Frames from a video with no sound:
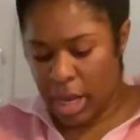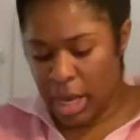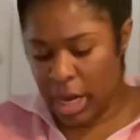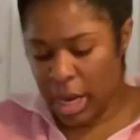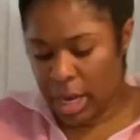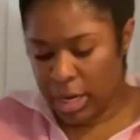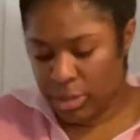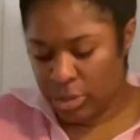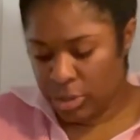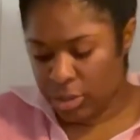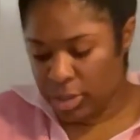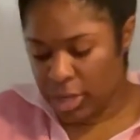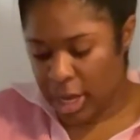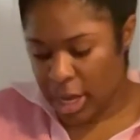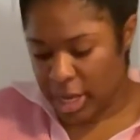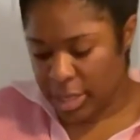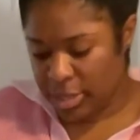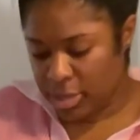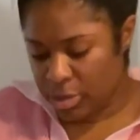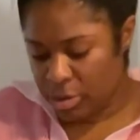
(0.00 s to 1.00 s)

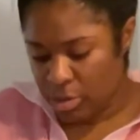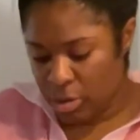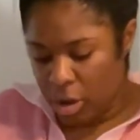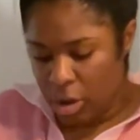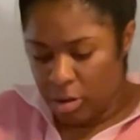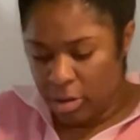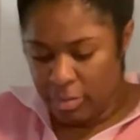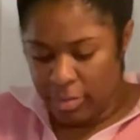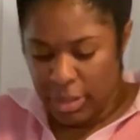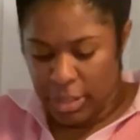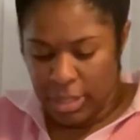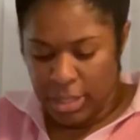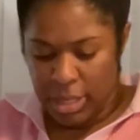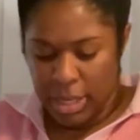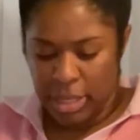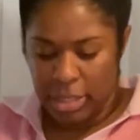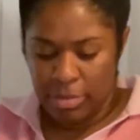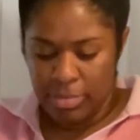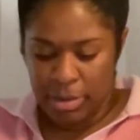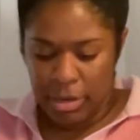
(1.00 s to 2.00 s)
exercise and do all of these
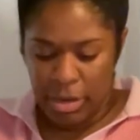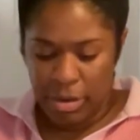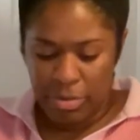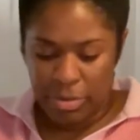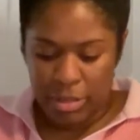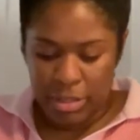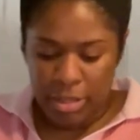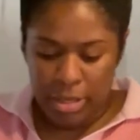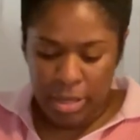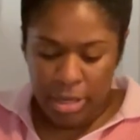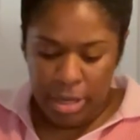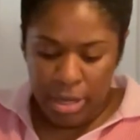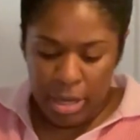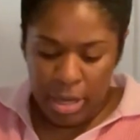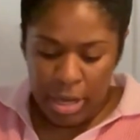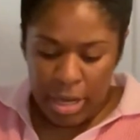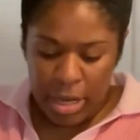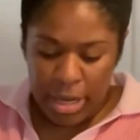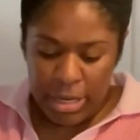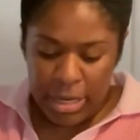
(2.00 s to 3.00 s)
things, but no one's
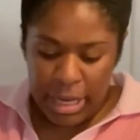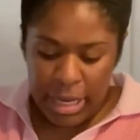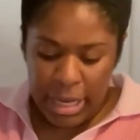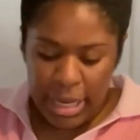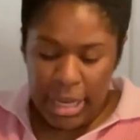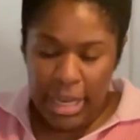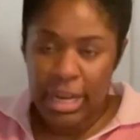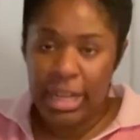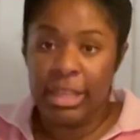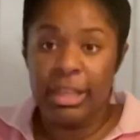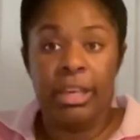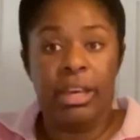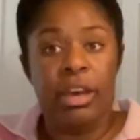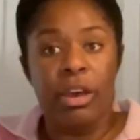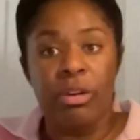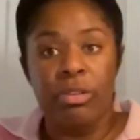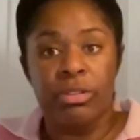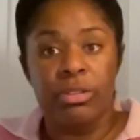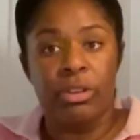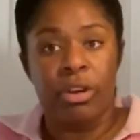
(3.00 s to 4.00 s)
taking anything
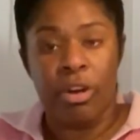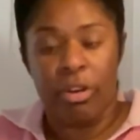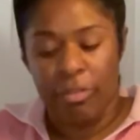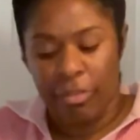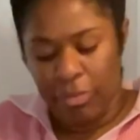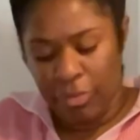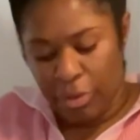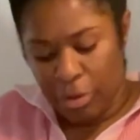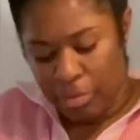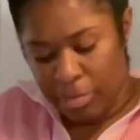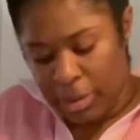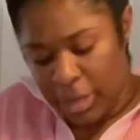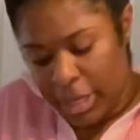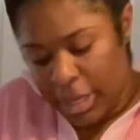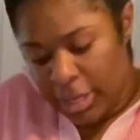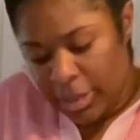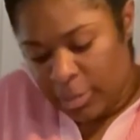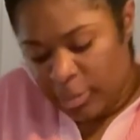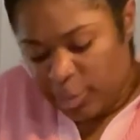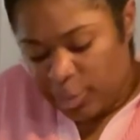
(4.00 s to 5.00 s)
else off of your plate
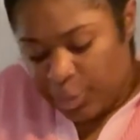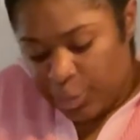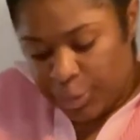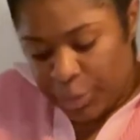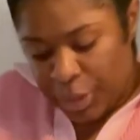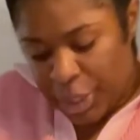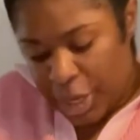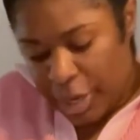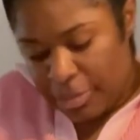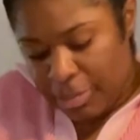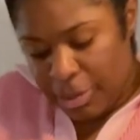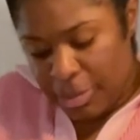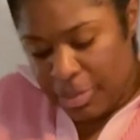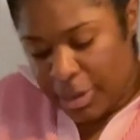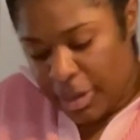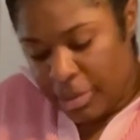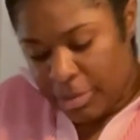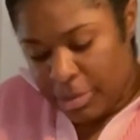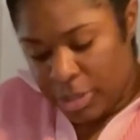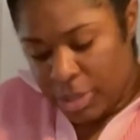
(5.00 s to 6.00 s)
to help you be
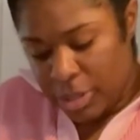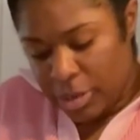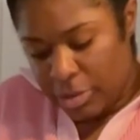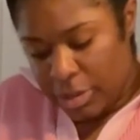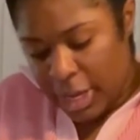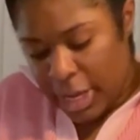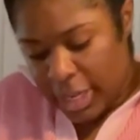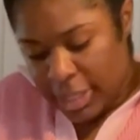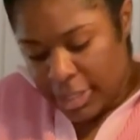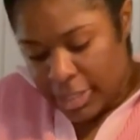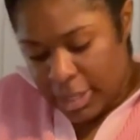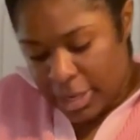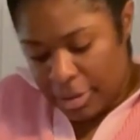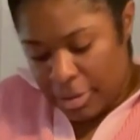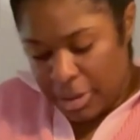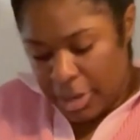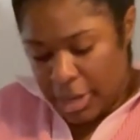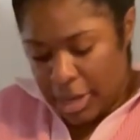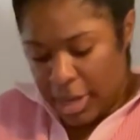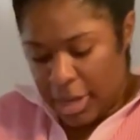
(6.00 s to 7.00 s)
able to do that. So
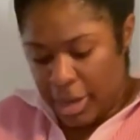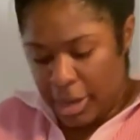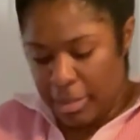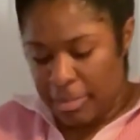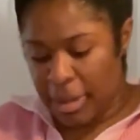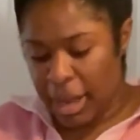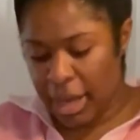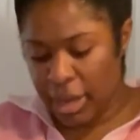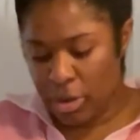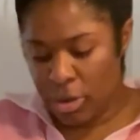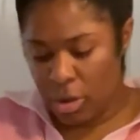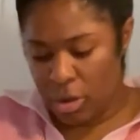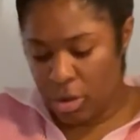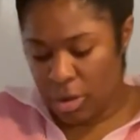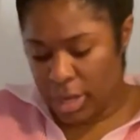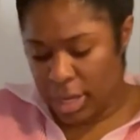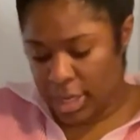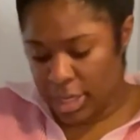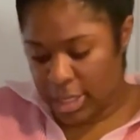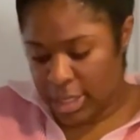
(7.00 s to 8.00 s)
my goal
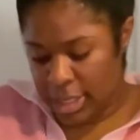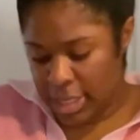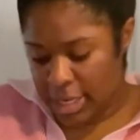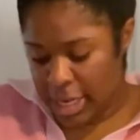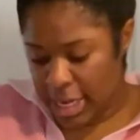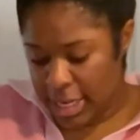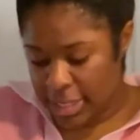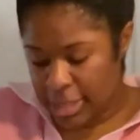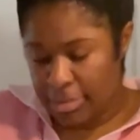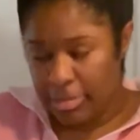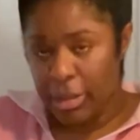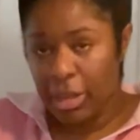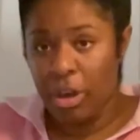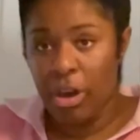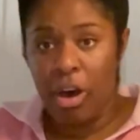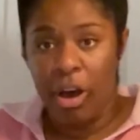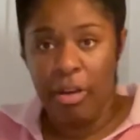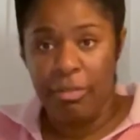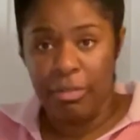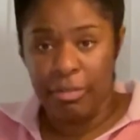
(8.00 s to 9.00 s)
is to take something
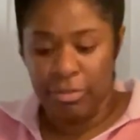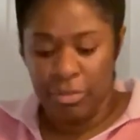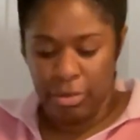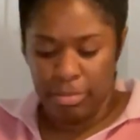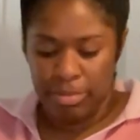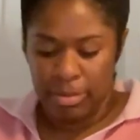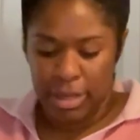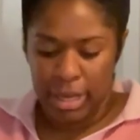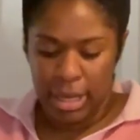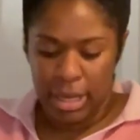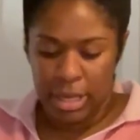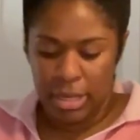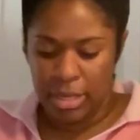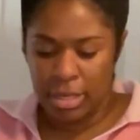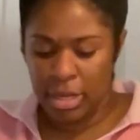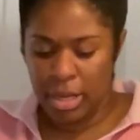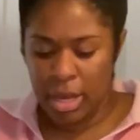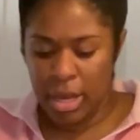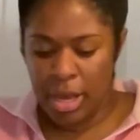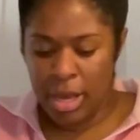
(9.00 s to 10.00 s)
off of your plate
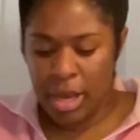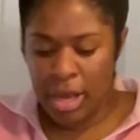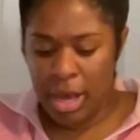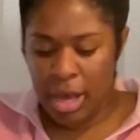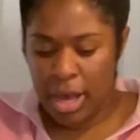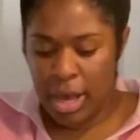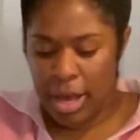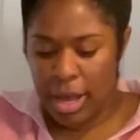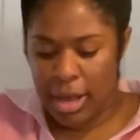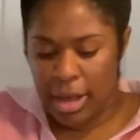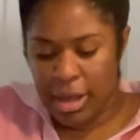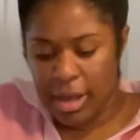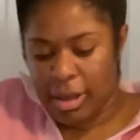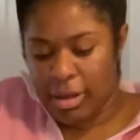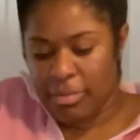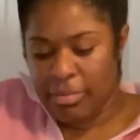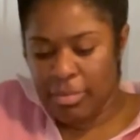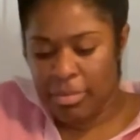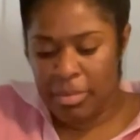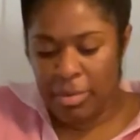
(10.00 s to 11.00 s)

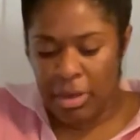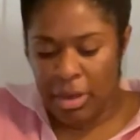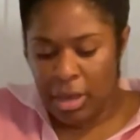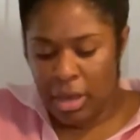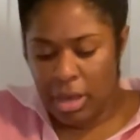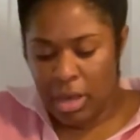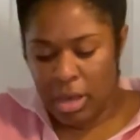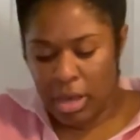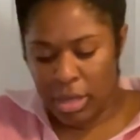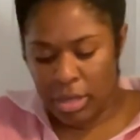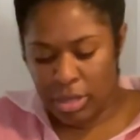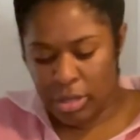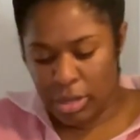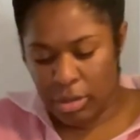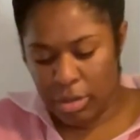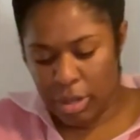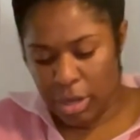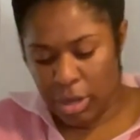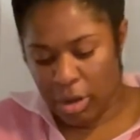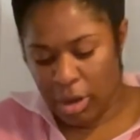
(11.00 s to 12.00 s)
so
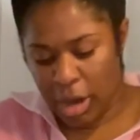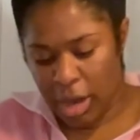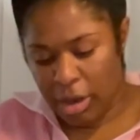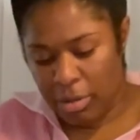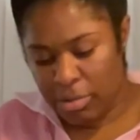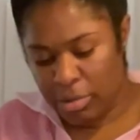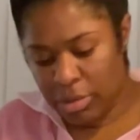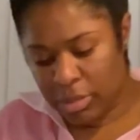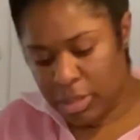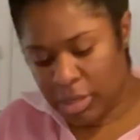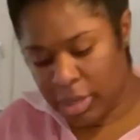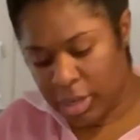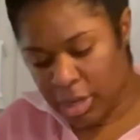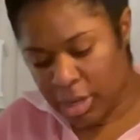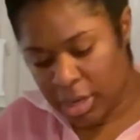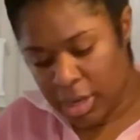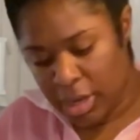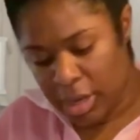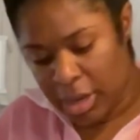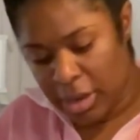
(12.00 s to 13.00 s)
that you're able
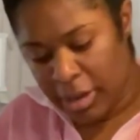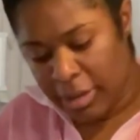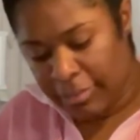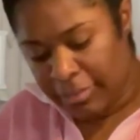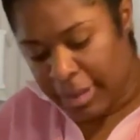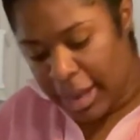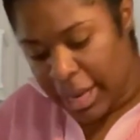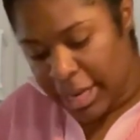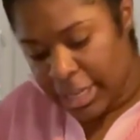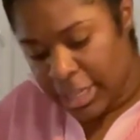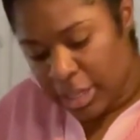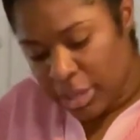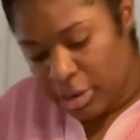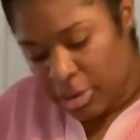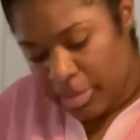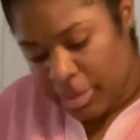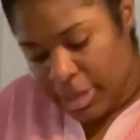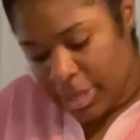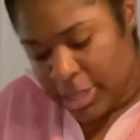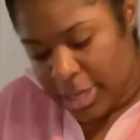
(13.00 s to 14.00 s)
to find a little
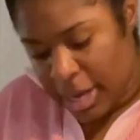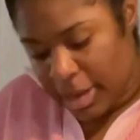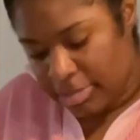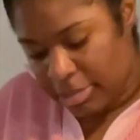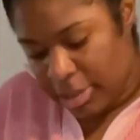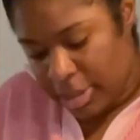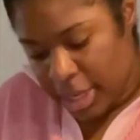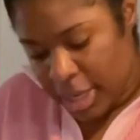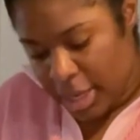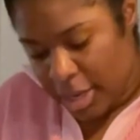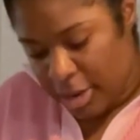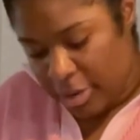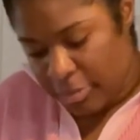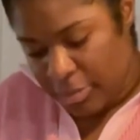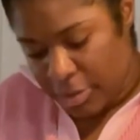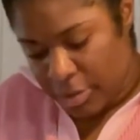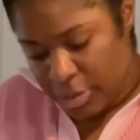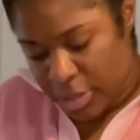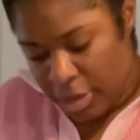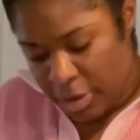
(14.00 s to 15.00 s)
bit of time to take care of
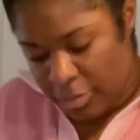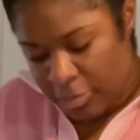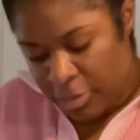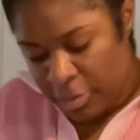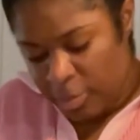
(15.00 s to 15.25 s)
yourself.